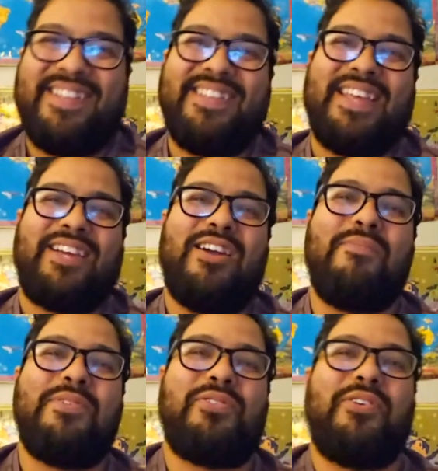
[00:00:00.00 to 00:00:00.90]
that
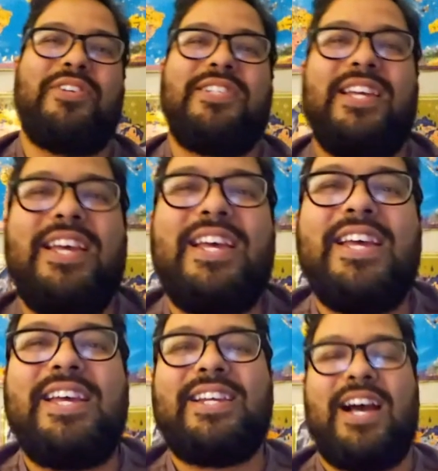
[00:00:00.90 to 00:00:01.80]
carbon source
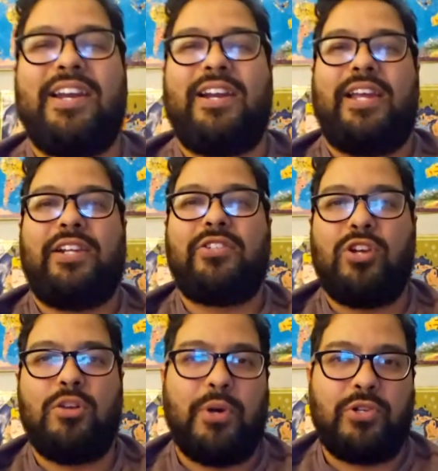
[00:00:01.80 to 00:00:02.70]
kind of like
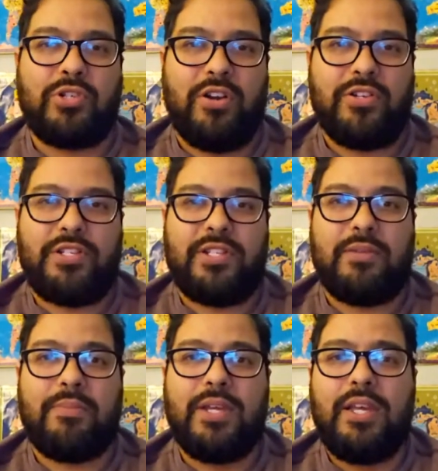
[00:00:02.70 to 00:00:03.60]
turbocharges
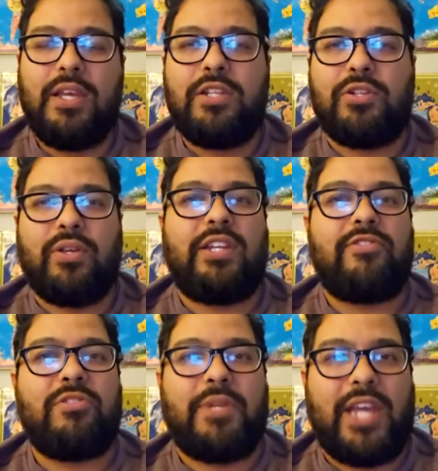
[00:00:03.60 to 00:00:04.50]
them. So it
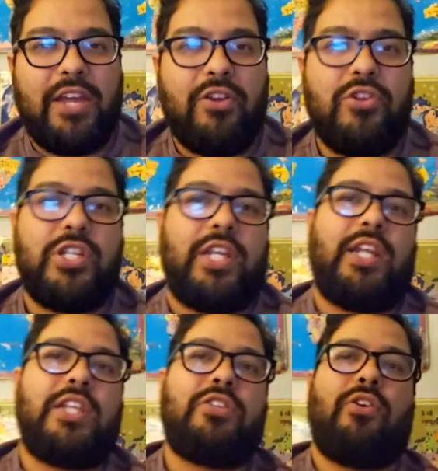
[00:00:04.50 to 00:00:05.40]
gives them the energy, and
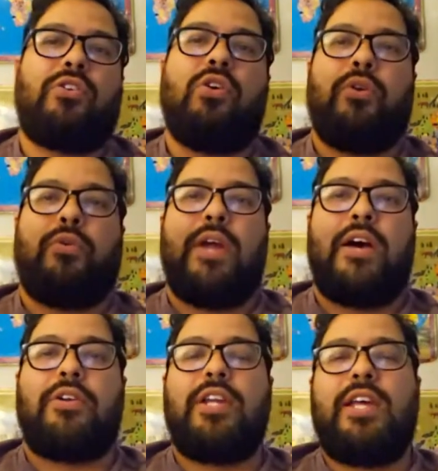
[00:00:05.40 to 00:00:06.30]
they start going
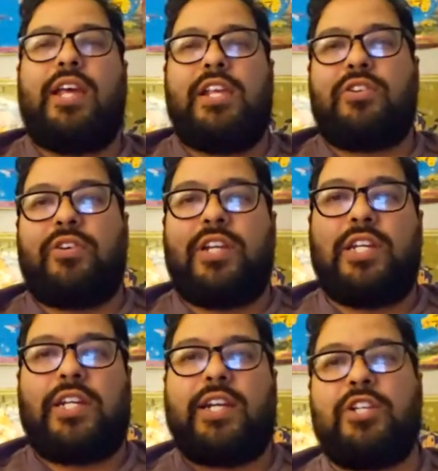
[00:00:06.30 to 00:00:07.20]
around and start
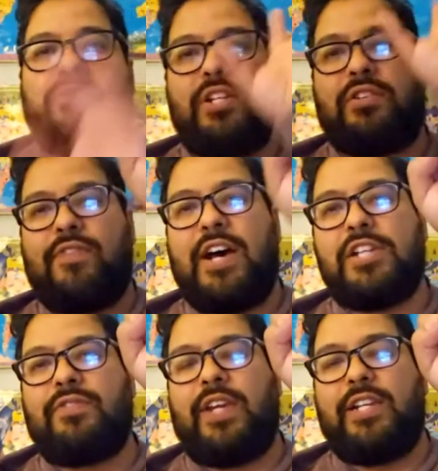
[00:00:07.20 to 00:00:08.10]
eating nitrates and
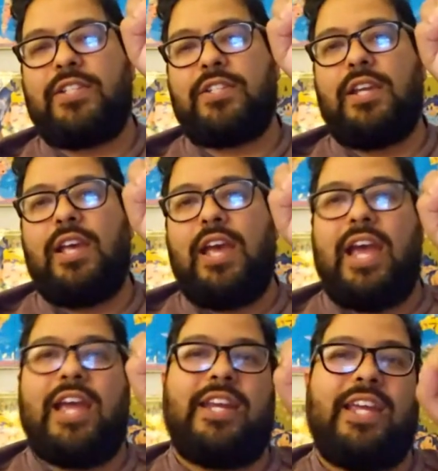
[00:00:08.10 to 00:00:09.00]
phosphates,
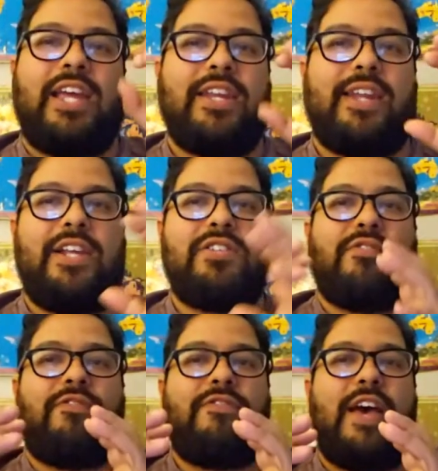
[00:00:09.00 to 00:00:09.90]
and they get nice
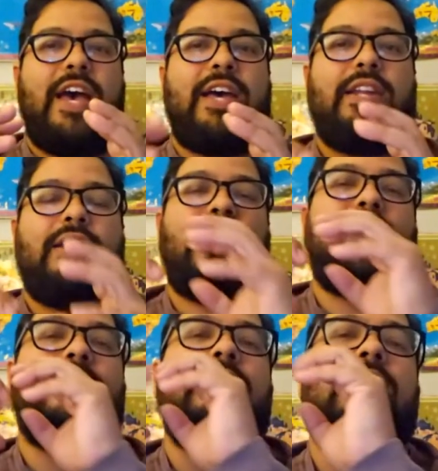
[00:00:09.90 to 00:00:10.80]
and fat, and
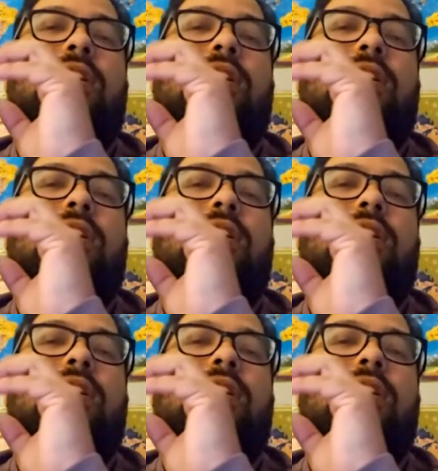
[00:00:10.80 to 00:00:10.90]
then